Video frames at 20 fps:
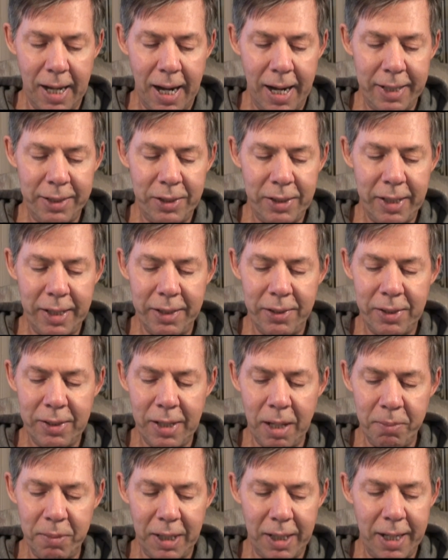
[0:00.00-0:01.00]
I see
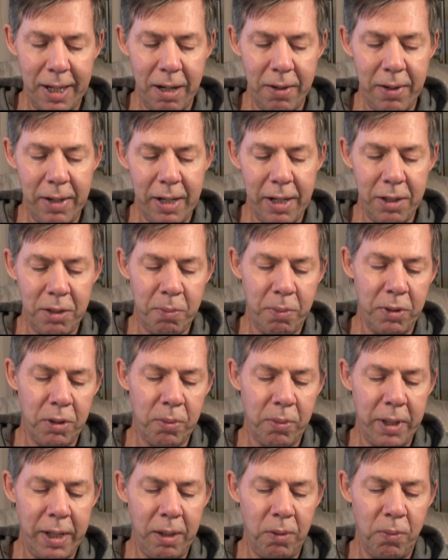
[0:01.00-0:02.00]
similarities
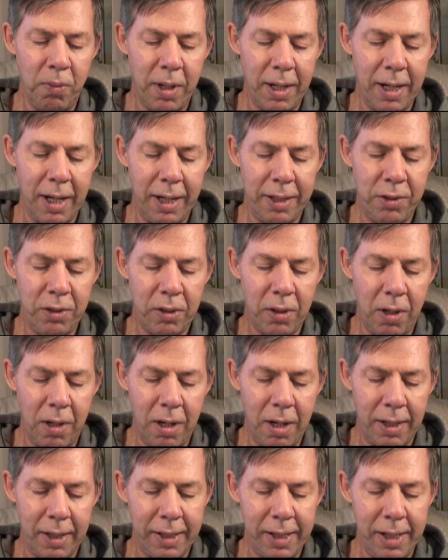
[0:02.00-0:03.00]
between what I
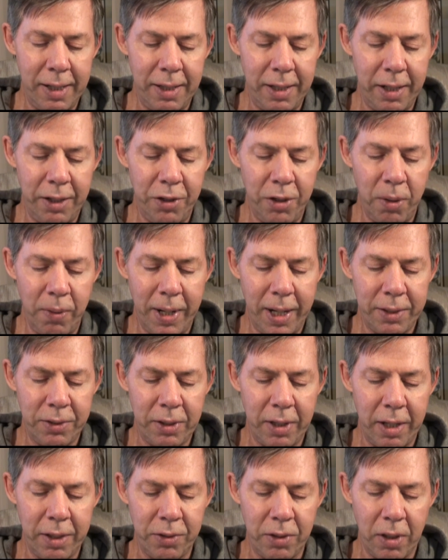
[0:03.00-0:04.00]
saw in the
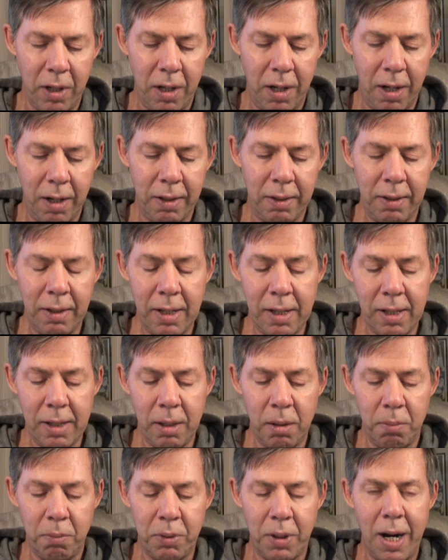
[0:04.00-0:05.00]
USSR
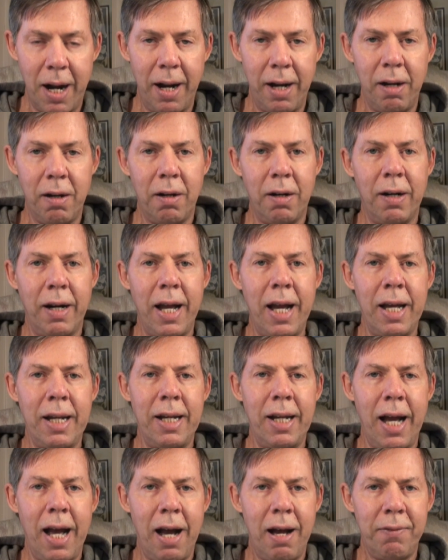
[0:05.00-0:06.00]
prior
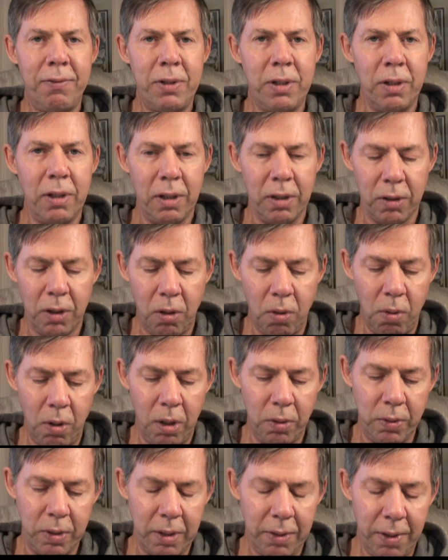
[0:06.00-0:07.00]
and after,
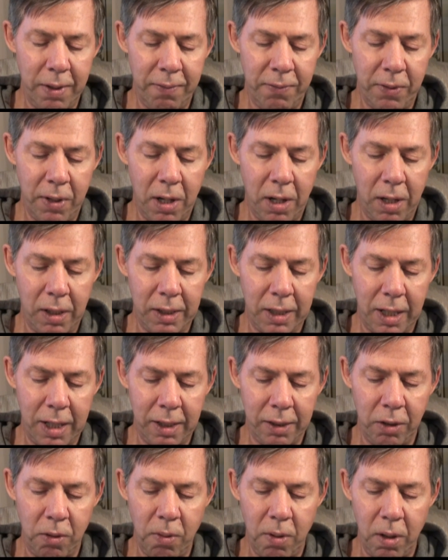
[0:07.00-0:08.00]
quote, the fall,
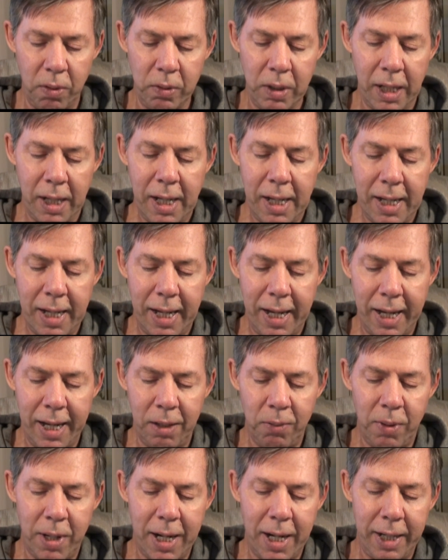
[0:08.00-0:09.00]
unquote,
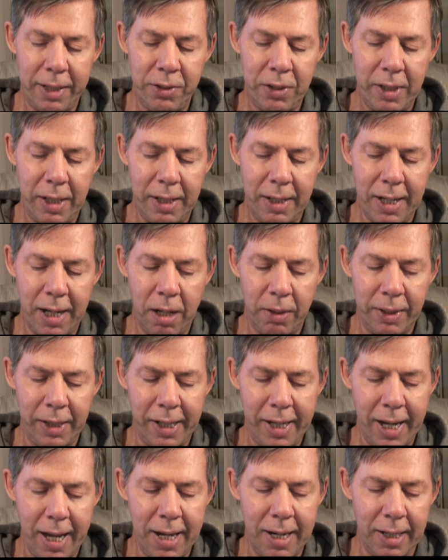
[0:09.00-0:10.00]
and what I see now in
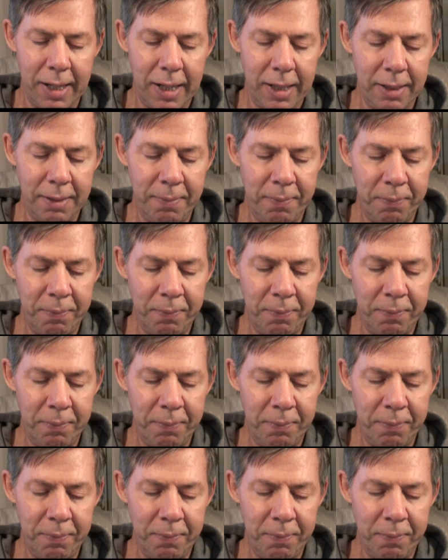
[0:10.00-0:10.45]
Canada.